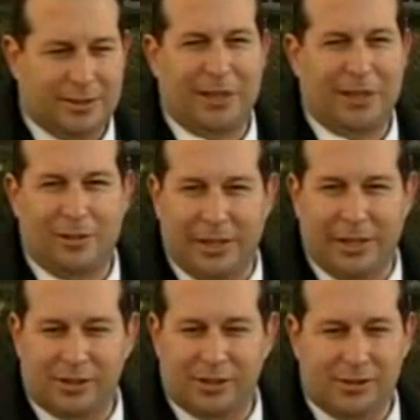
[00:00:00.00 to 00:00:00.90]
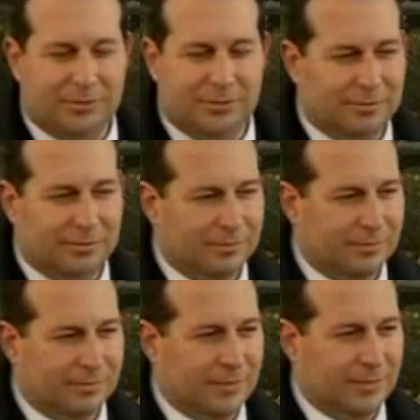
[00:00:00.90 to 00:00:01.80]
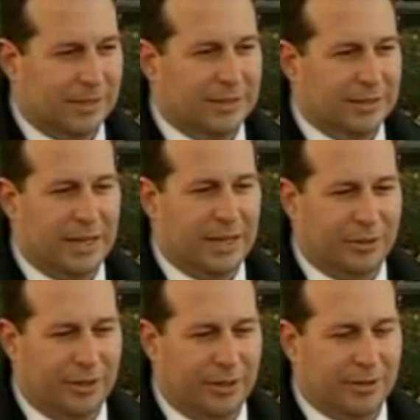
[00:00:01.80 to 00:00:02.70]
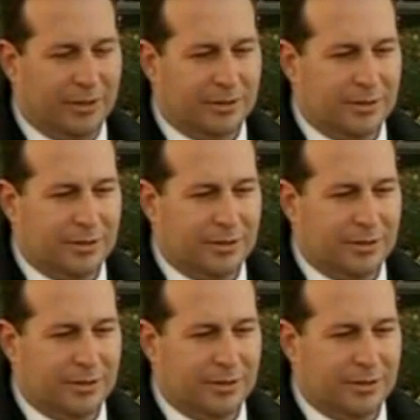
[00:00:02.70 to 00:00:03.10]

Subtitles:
speculation is out there.